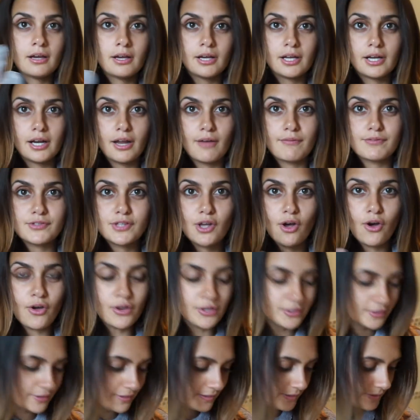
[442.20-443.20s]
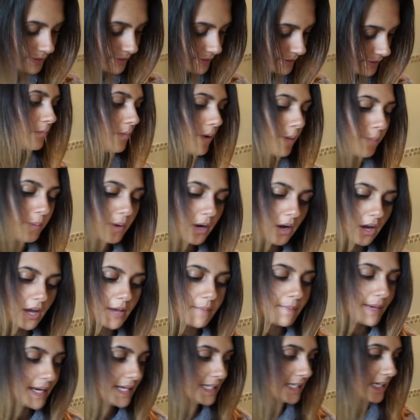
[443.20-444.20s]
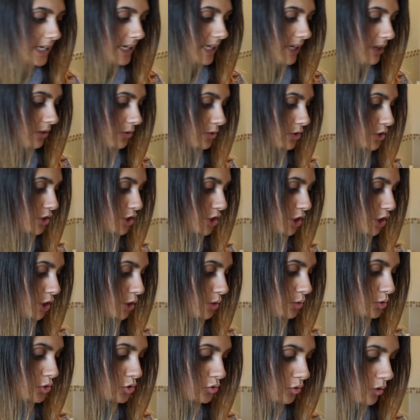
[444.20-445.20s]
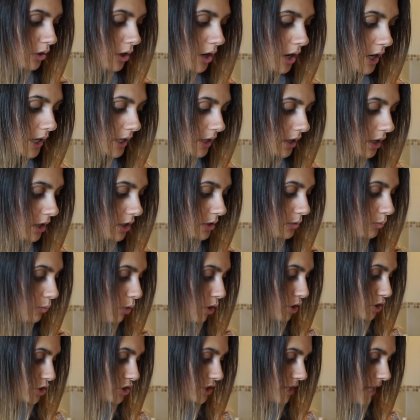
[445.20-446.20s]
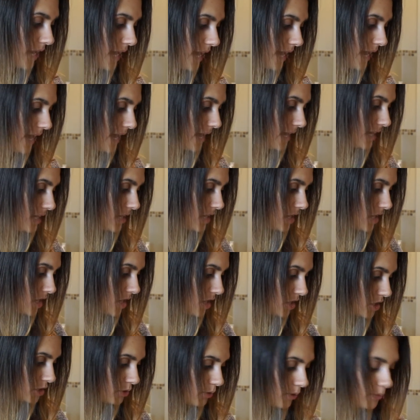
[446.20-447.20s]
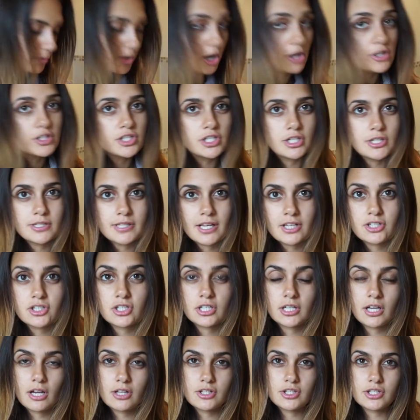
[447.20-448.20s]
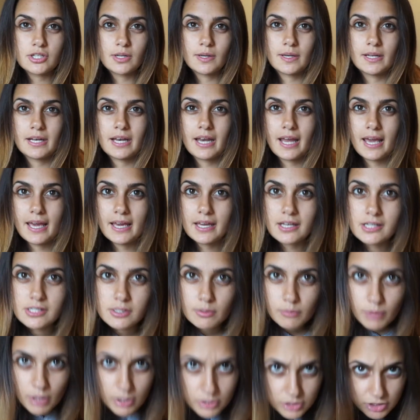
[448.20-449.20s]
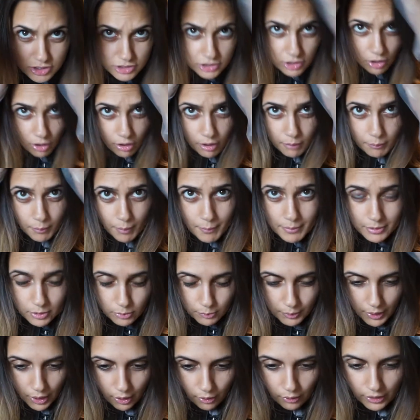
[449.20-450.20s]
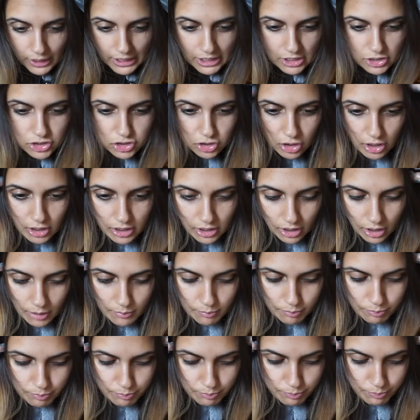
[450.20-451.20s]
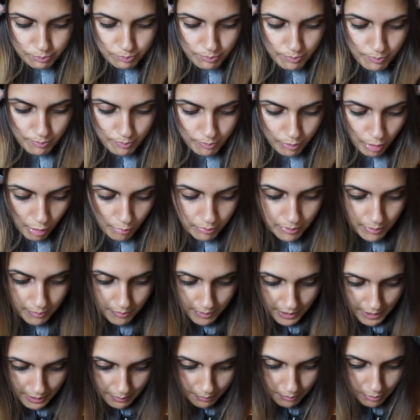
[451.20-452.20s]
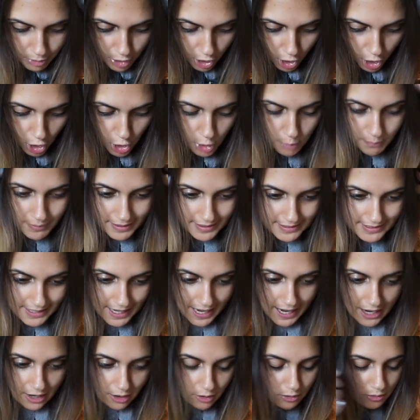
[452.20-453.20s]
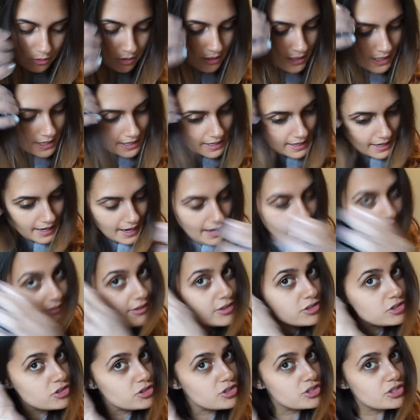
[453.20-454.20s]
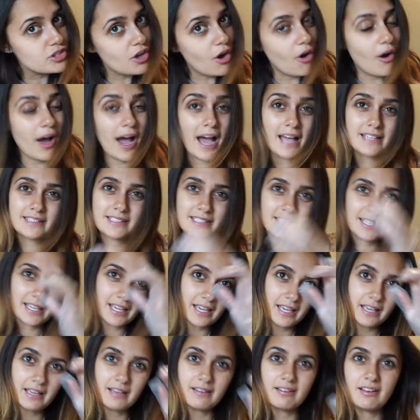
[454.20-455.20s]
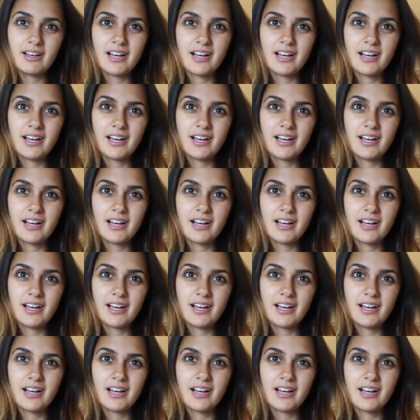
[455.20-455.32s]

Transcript: Gloves on. Apply immediately onto dry, unwashed hair. So what I'm going to do is actually going to do it in layers. I'm going to start on my middle part and then try and like probably comb it down and then just start adding it